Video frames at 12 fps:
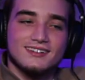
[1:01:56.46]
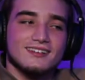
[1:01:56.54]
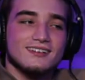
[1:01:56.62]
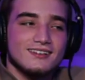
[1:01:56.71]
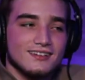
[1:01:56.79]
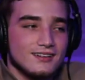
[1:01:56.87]

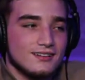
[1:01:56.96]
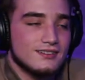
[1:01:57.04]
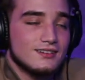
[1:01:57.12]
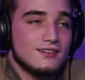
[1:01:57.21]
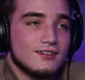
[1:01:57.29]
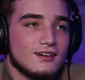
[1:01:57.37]
yeah,
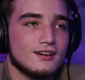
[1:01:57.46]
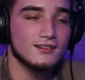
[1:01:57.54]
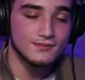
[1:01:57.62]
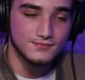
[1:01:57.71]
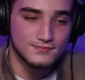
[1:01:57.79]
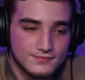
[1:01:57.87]
right. All right,
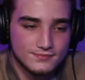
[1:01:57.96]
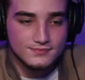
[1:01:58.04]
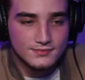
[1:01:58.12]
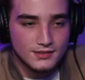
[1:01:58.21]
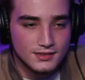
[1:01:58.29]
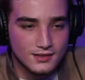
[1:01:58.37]
no, I,
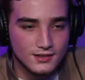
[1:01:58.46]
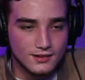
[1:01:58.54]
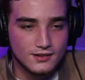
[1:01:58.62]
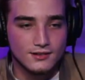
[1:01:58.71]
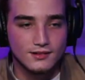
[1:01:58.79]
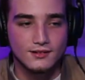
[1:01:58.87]
wait, we're,
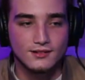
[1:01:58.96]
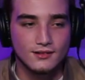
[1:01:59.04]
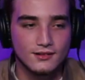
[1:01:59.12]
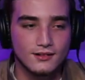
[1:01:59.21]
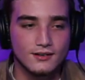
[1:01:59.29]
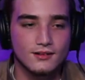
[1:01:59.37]
we're here.
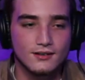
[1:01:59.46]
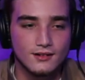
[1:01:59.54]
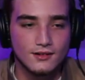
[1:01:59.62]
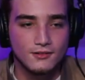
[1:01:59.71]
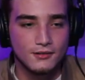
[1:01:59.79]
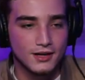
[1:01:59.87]
Second choice.